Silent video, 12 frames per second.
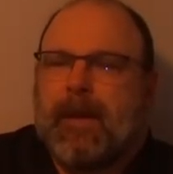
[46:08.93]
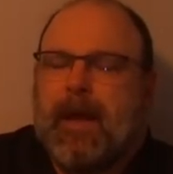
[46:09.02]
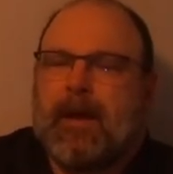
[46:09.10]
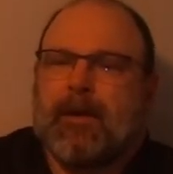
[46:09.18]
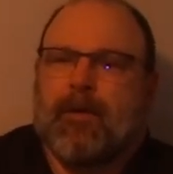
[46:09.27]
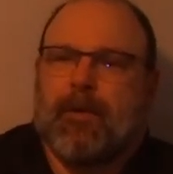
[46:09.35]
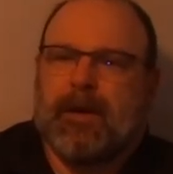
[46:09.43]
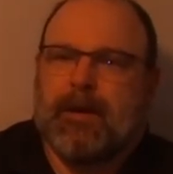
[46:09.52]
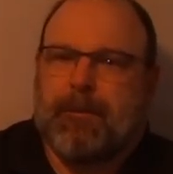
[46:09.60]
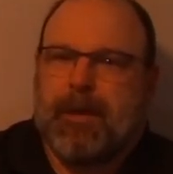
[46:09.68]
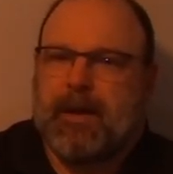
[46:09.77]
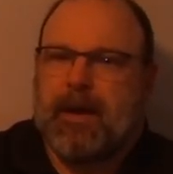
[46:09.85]
and going to
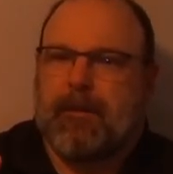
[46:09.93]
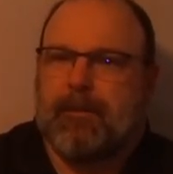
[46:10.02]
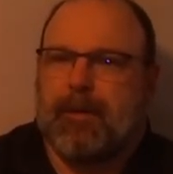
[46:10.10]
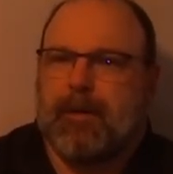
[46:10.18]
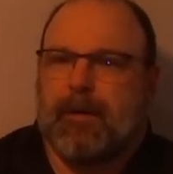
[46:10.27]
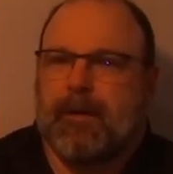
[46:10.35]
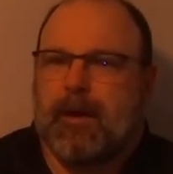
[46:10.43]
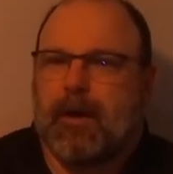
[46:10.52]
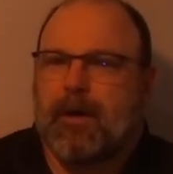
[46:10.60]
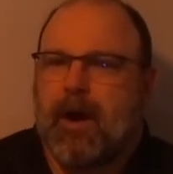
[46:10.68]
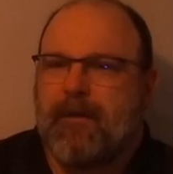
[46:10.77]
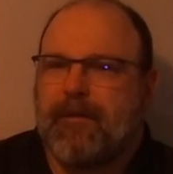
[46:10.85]
pick up a
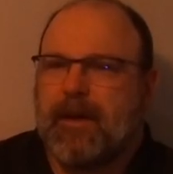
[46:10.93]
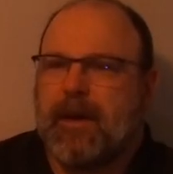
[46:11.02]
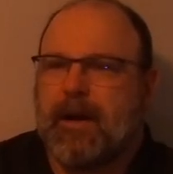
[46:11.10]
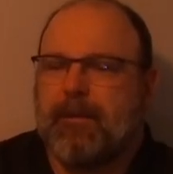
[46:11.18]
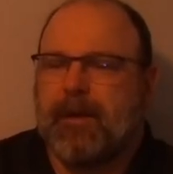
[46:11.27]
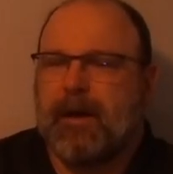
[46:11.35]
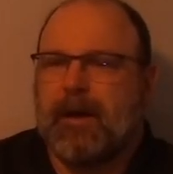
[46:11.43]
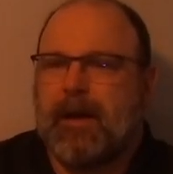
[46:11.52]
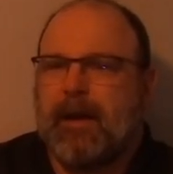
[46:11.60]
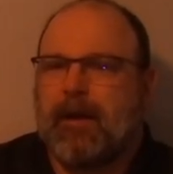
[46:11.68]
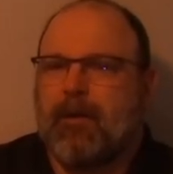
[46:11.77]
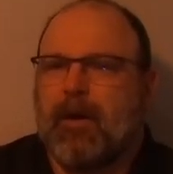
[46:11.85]
coffee cup and a
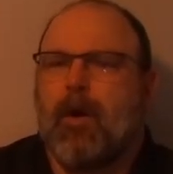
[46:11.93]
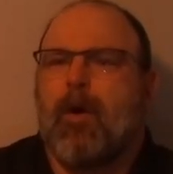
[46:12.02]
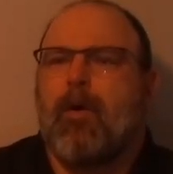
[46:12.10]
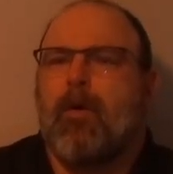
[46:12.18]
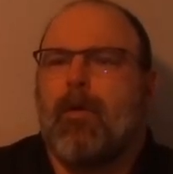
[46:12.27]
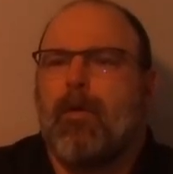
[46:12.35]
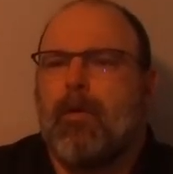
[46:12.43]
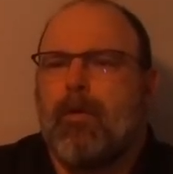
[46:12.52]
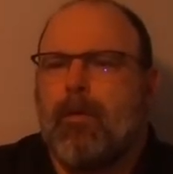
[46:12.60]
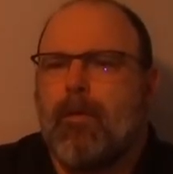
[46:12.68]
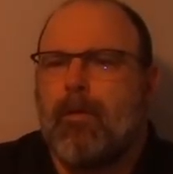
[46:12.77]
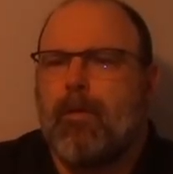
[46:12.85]
lady going,
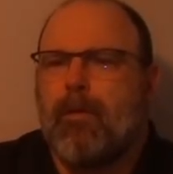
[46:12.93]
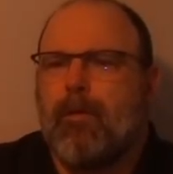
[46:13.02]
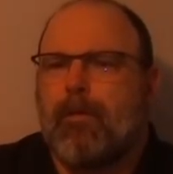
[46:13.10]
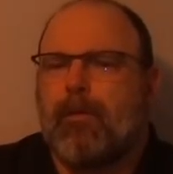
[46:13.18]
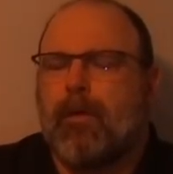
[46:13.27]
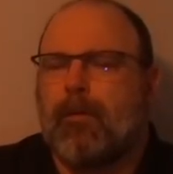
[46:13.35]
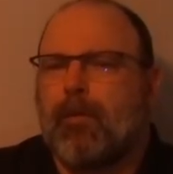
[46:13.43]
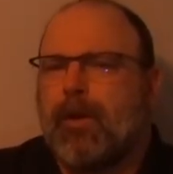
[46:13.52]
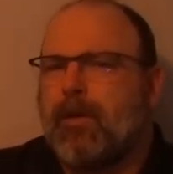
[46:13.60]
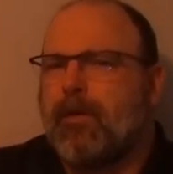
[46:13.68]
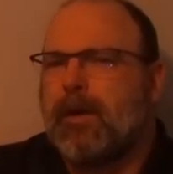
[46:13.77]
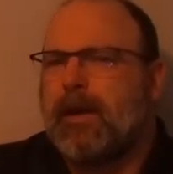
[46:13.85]
"Oh, were
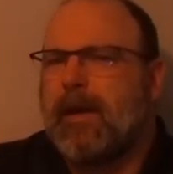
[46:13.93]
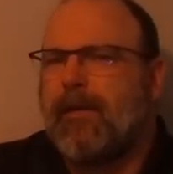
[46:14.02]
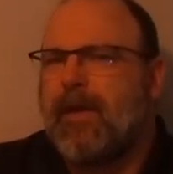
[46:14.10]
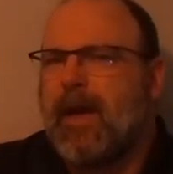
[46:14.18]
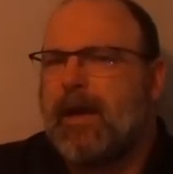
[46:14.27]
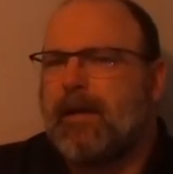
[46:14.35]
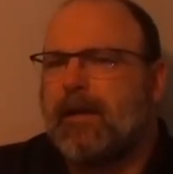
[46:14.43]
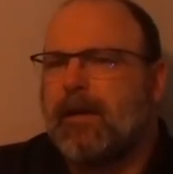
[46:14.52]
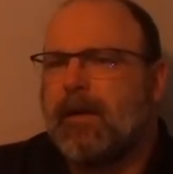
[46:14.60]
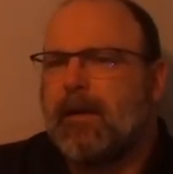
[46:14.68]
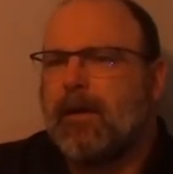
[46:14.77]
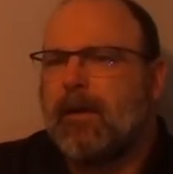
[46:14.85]
you going to get that?"
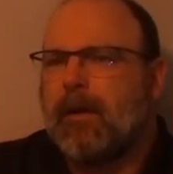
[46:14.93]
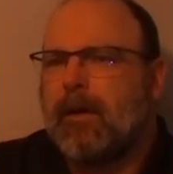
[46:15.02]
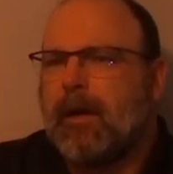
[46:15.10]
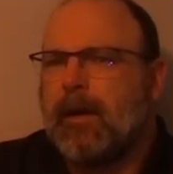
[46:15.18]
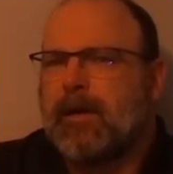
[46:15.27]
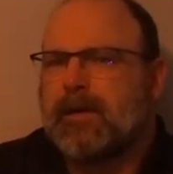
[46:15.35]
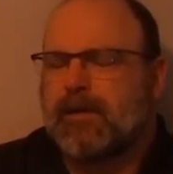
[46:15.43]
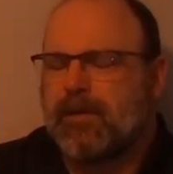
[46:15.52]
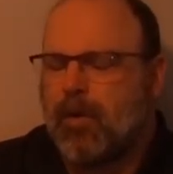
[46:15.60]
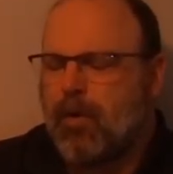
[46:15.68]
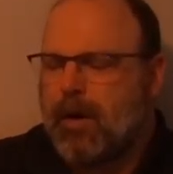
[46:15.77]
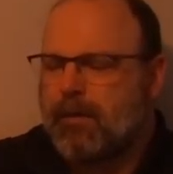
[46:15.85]
And he says,
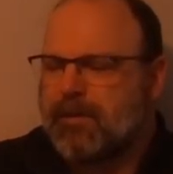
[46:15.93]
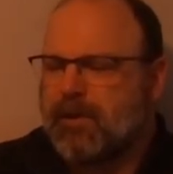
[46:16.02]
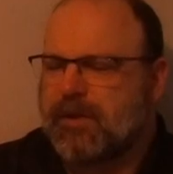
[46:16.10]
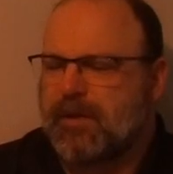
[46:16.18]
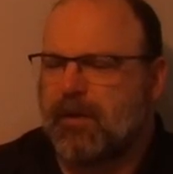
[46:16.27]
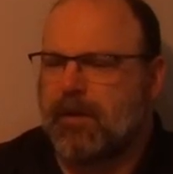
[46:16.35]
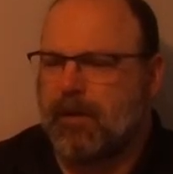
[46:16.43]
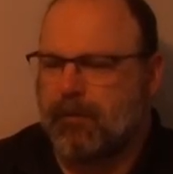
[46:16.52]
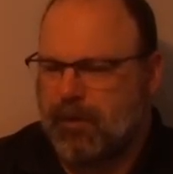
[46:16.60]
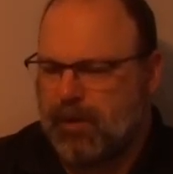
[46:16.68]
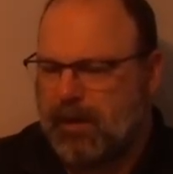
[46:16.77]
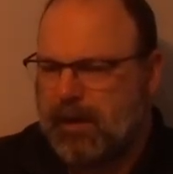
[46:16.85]
"No, I was just looking.
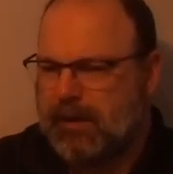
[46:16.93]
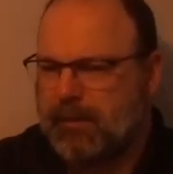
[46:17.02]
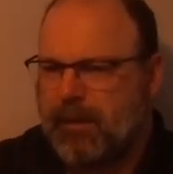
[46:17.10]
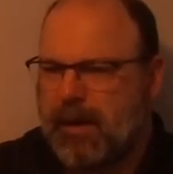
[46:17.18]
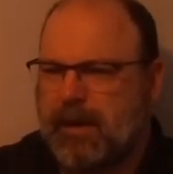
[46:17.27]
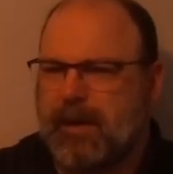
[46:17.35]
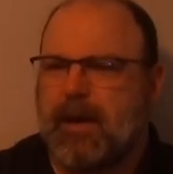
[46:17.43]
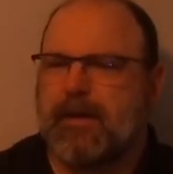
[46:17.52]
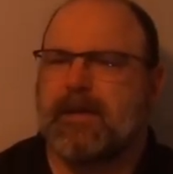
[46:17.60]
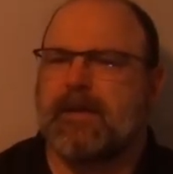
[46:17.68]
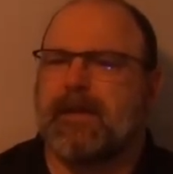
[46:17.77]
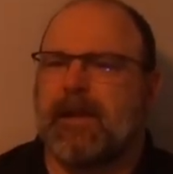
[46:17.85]
Would you like to buy?" It?
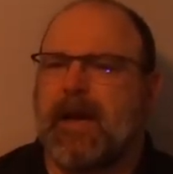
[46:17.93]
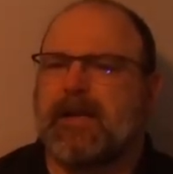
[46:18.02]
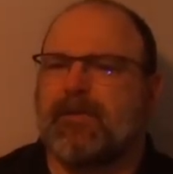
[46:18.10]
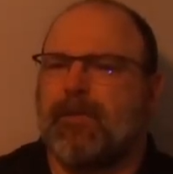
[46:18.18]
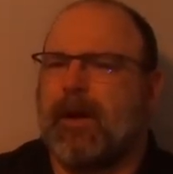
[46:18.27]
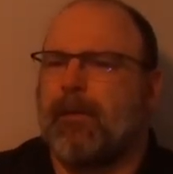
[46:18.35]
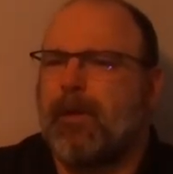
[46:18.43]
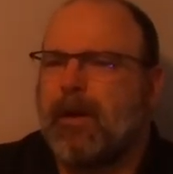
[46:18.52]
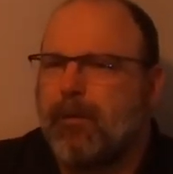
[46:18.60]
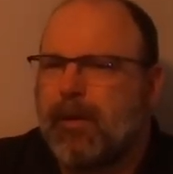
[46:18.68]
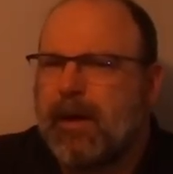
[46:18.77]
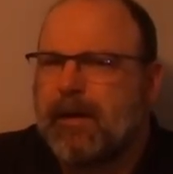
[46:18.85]
"Yes, it's the last one. I really
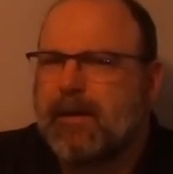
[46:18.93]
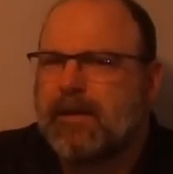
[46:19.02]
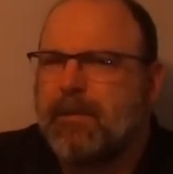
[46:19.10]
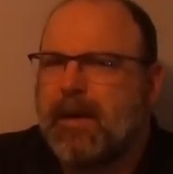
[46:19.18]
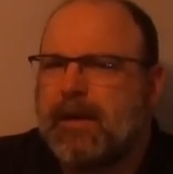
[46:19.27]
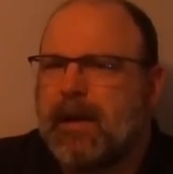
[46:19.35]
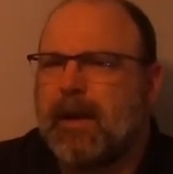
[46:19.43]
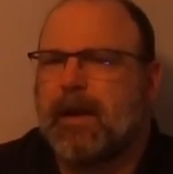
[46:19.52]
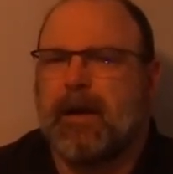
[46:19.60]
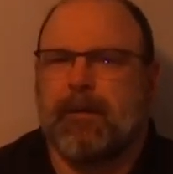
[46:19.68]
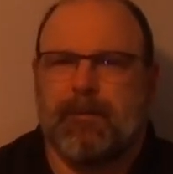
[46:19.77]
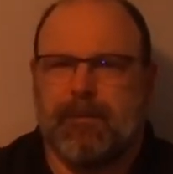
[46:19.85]
would like this Mandela
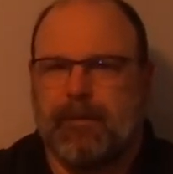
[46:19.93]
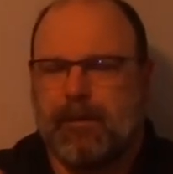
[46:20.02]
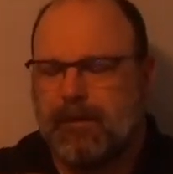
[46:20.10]
cup." And